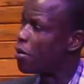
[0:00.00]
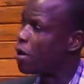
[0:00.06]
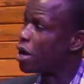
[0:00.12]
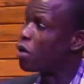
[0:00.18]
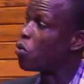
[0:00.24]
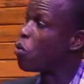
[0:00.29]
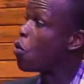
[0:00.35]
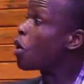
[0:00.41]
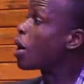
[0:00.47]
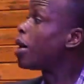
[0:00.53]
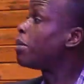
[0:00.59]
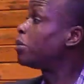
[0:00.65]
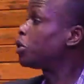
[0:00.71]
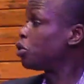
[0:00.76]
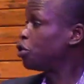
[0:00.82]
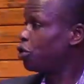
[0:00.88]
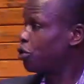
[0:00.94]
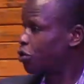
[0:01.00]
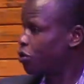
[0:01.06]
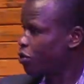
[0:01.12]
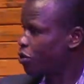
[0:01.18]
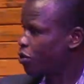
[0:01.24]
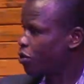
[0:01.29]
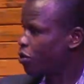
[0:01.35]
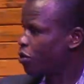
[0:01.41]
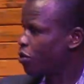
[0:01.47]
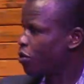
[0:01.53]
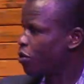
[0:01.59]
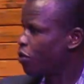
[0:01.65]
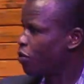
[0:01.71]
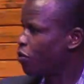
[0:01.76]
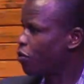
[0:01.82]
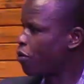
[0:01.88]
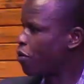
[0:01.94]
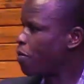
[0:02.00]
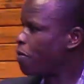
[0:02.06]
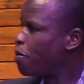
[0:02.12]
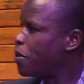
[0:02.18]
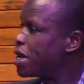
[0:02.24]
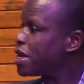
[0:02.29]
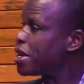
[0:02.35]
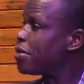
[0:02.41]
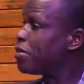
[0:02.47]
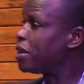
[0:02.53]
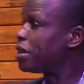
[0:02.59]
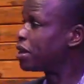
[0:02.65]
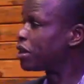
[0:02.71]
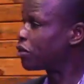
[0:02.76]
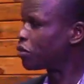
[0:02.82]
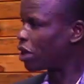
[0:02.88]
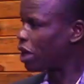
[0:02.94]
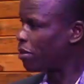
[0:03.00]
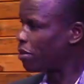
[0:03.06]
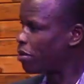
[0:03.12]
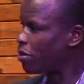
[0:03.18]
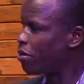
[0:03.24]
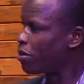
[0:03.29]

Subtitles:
man will come to you from Benjamin's tribe.